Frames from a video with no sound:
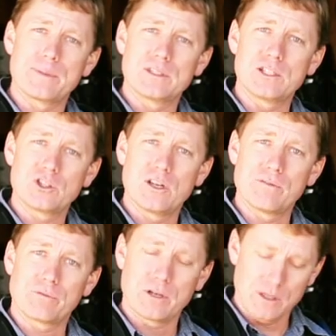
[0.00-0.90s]
position
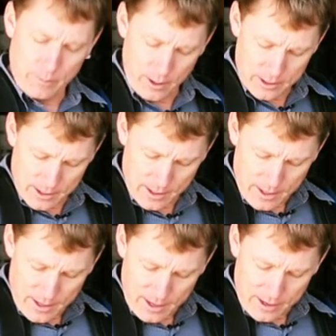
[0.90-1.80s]
in front of your body.
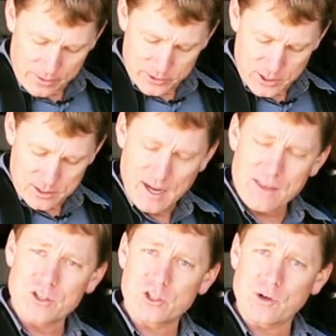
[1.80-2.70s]
And there's this
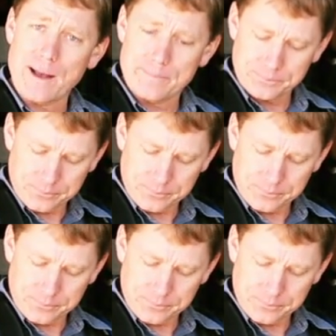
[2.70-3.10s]
tether strap.